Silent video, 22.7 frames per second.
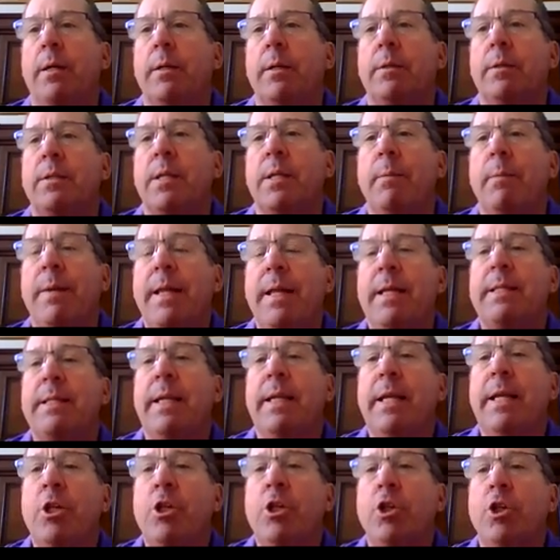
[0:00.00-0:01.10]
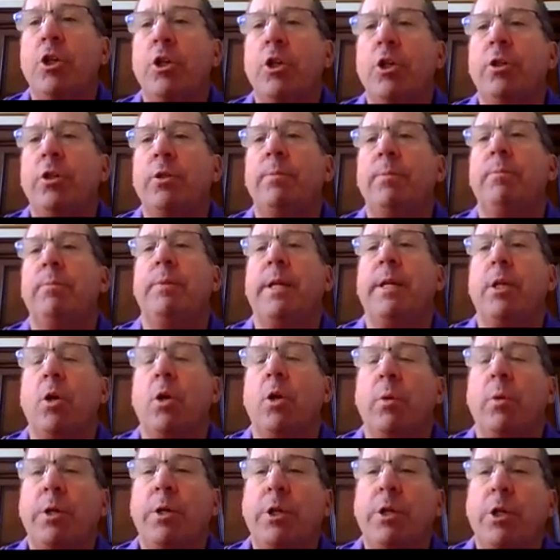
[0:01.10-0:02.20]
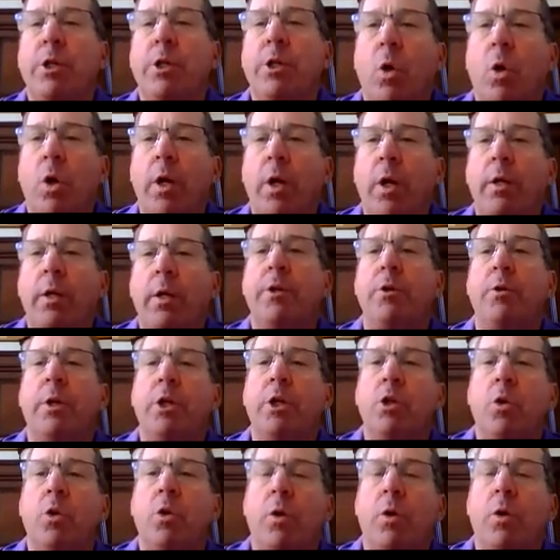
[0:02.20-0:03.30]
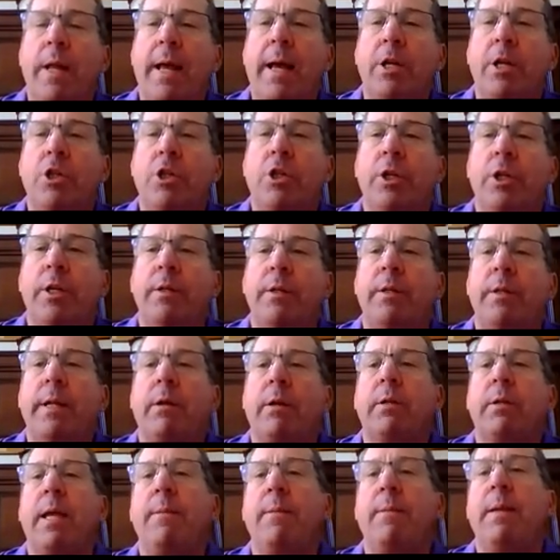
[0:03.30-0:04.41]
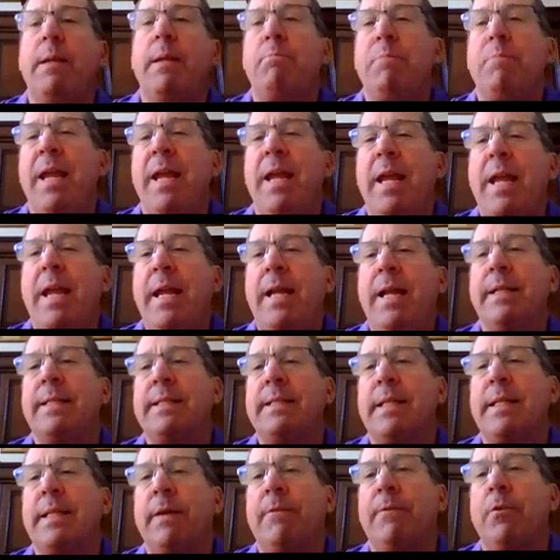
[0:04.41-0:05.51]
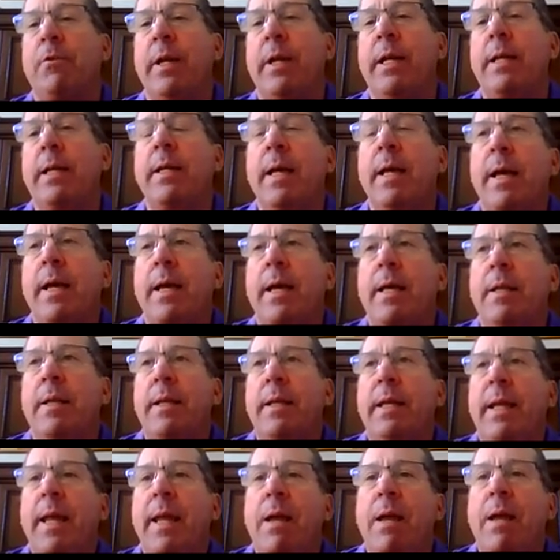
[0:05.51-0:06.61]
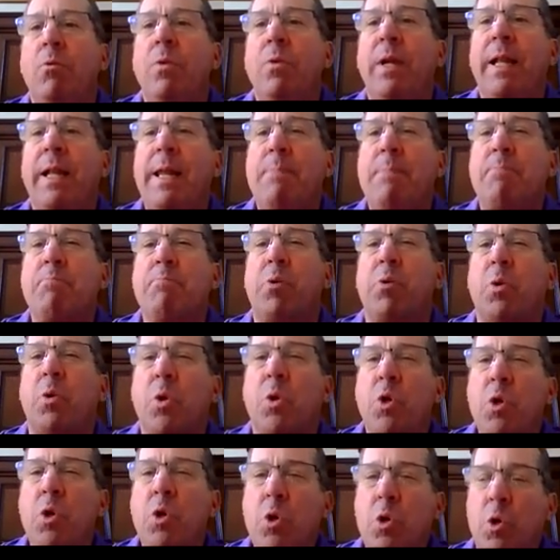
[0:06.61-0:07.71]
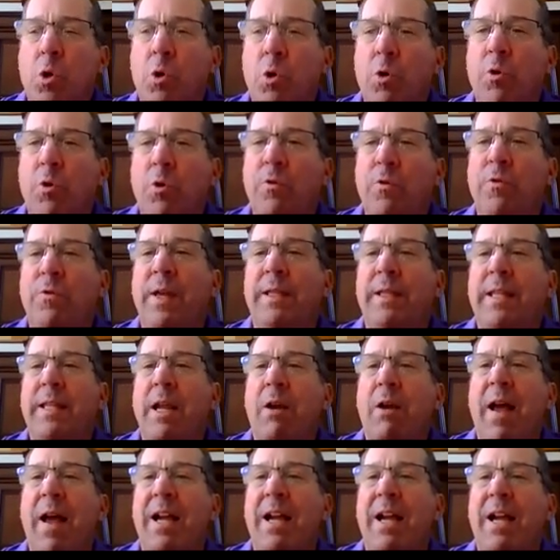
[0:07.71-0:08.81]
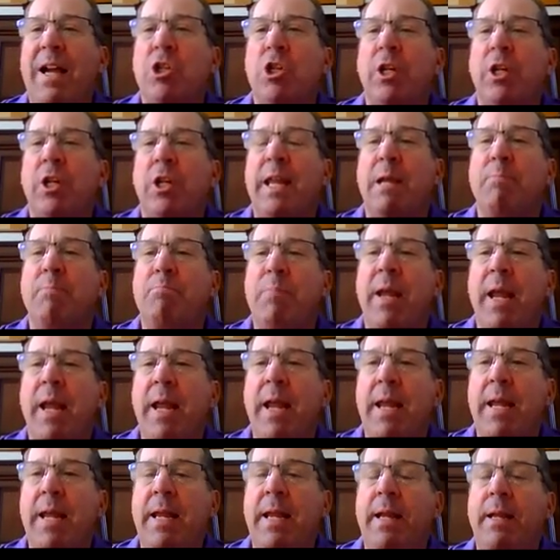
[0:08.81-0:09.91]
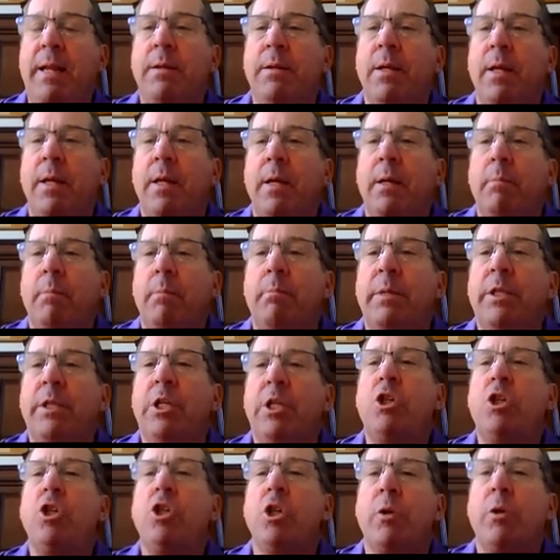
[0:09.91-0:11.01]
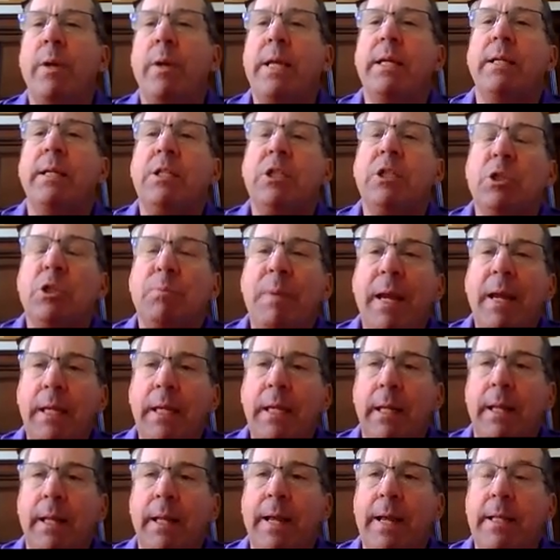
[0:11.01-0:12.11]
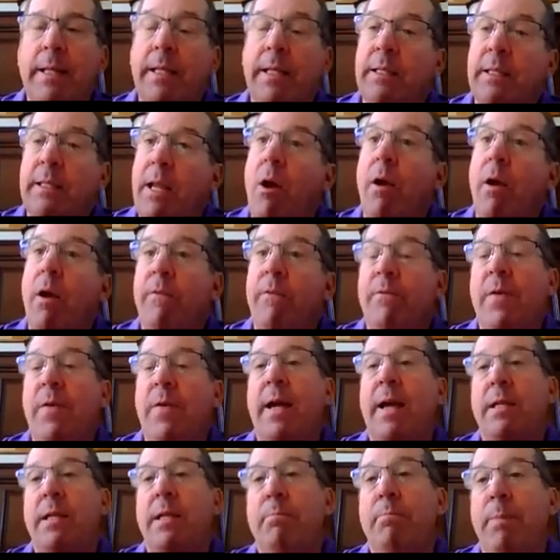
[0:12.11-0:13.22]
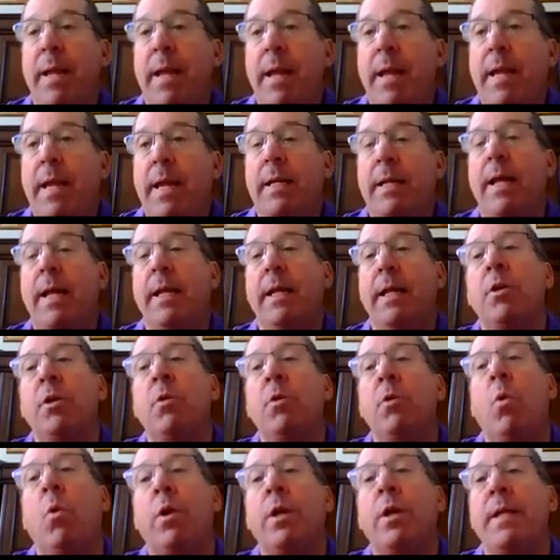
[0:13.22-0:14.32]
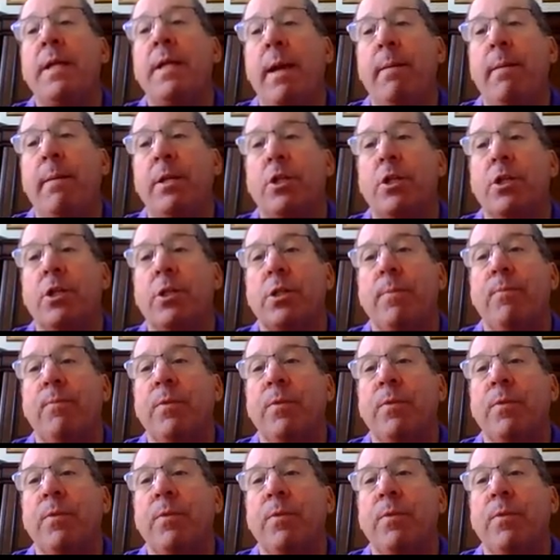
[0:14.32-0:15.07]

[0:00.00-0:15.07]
Somebody is injured, they go into court under a tort action, they're claiming pain and suffering. They can't really prove that they're actually in pain, but the jury can speculate that they are in fact in pain and can award damages.